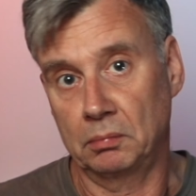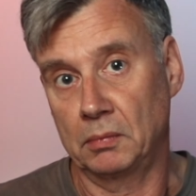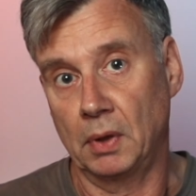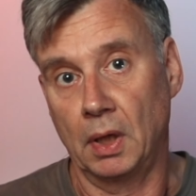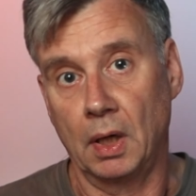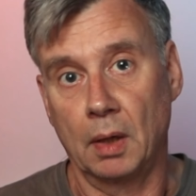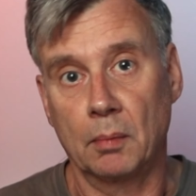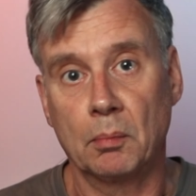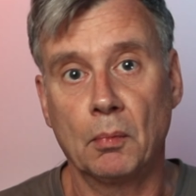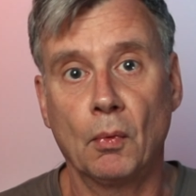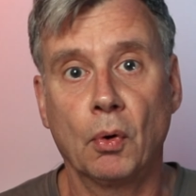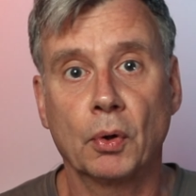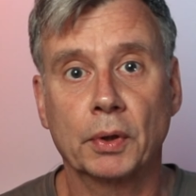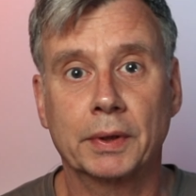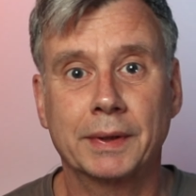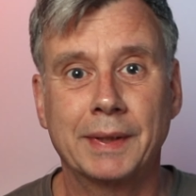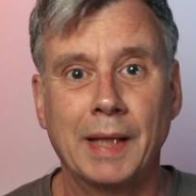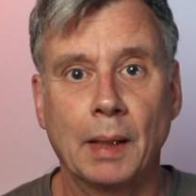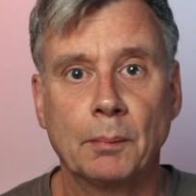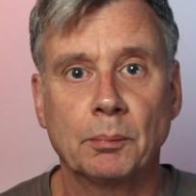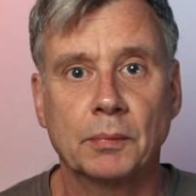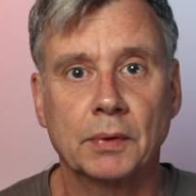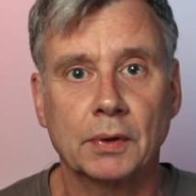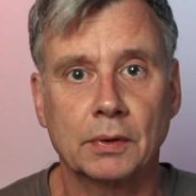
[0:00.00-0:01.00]
are more
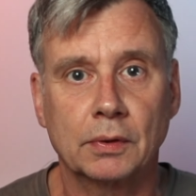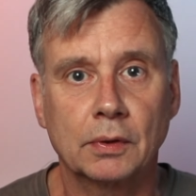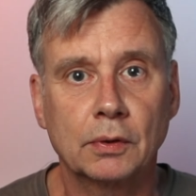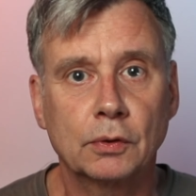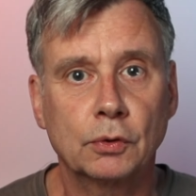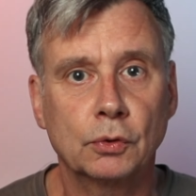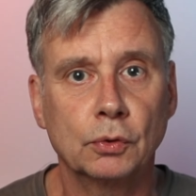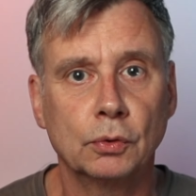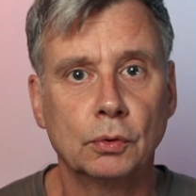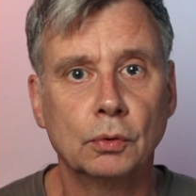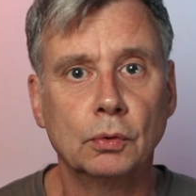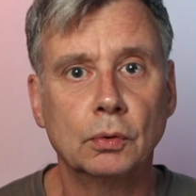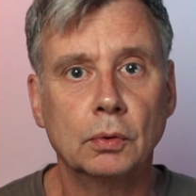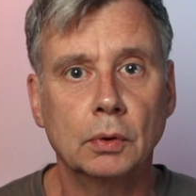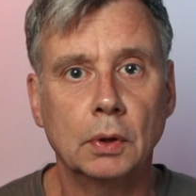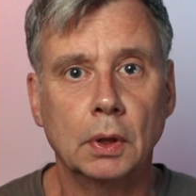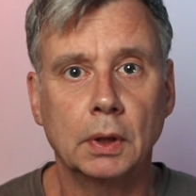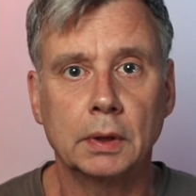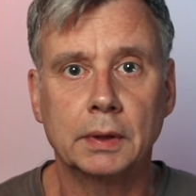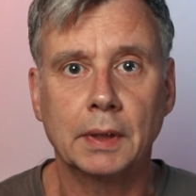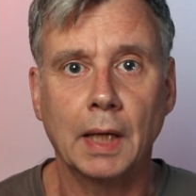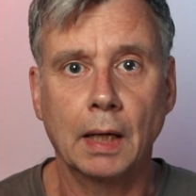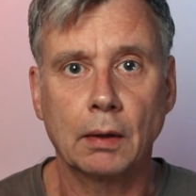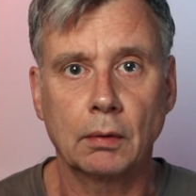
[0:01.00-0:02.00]
tempted to
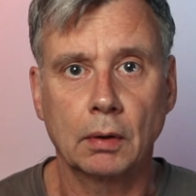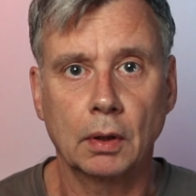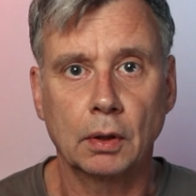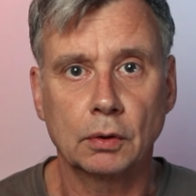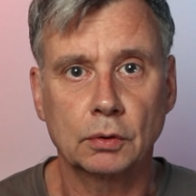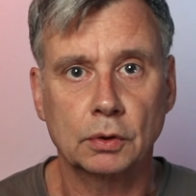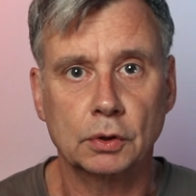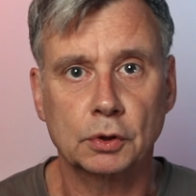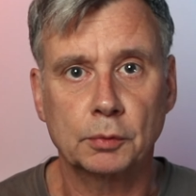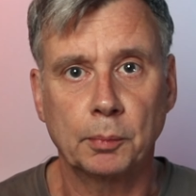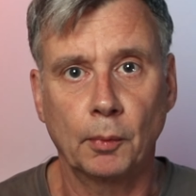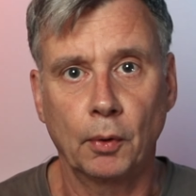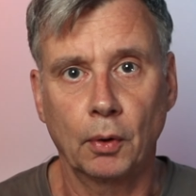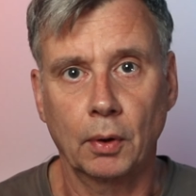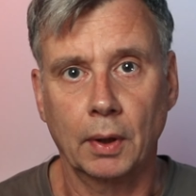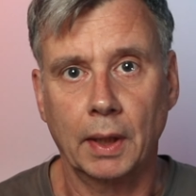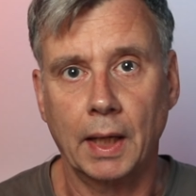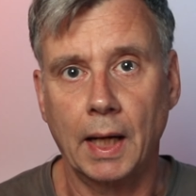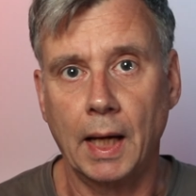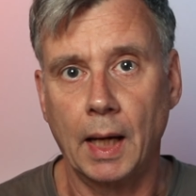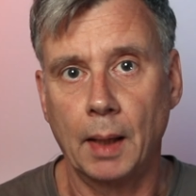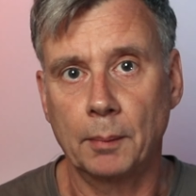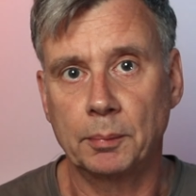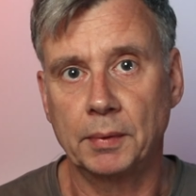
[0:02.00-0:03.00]
download a smaller
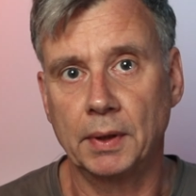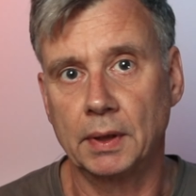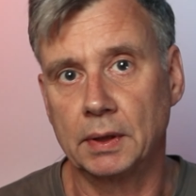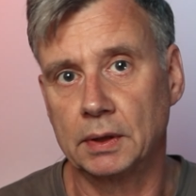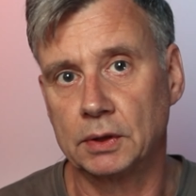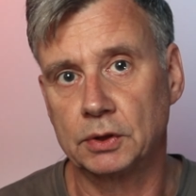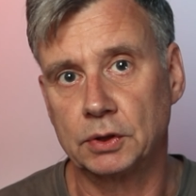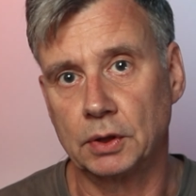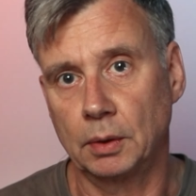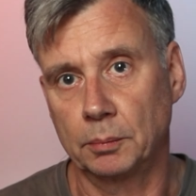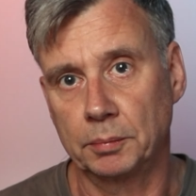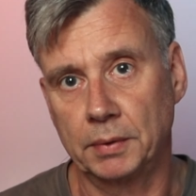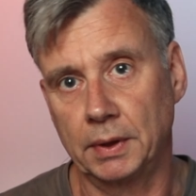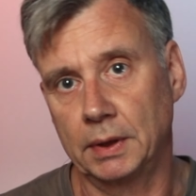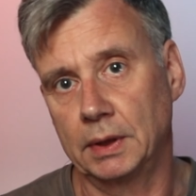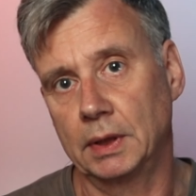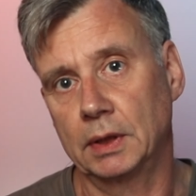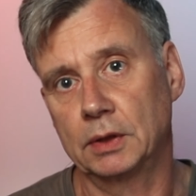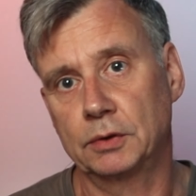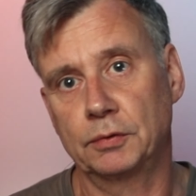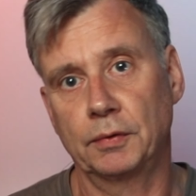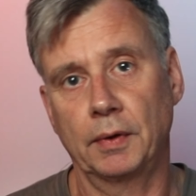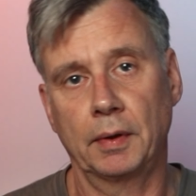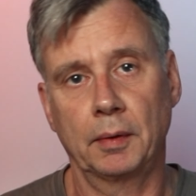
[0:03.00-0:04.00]
app than it's something
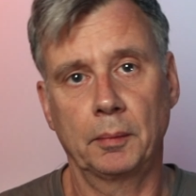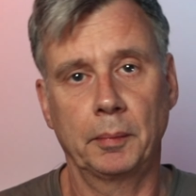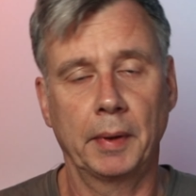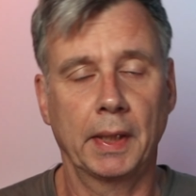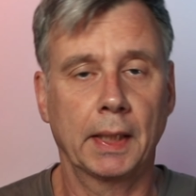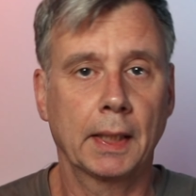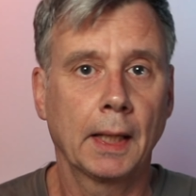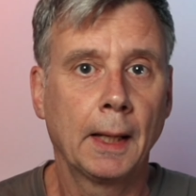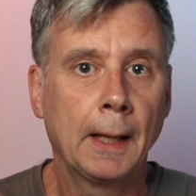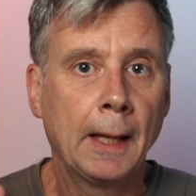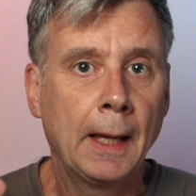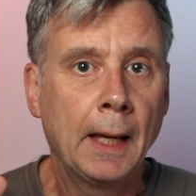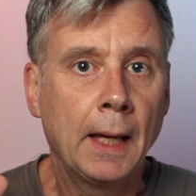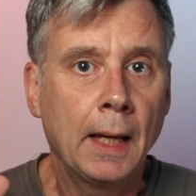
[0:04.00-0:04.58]
that's very big.